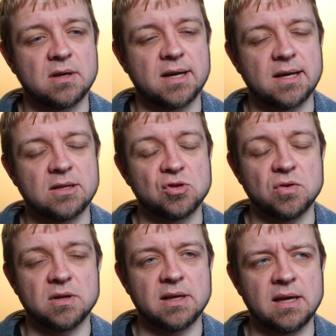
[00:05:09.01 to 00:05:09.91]
Uh,
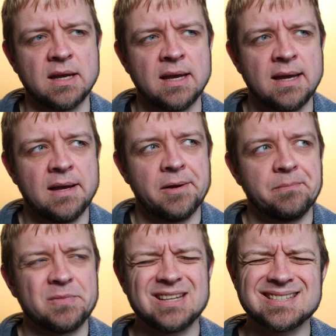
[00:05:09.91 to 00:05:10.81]
certainly,
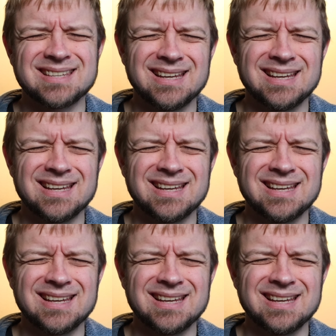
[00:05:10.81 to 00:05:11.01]
he doesn't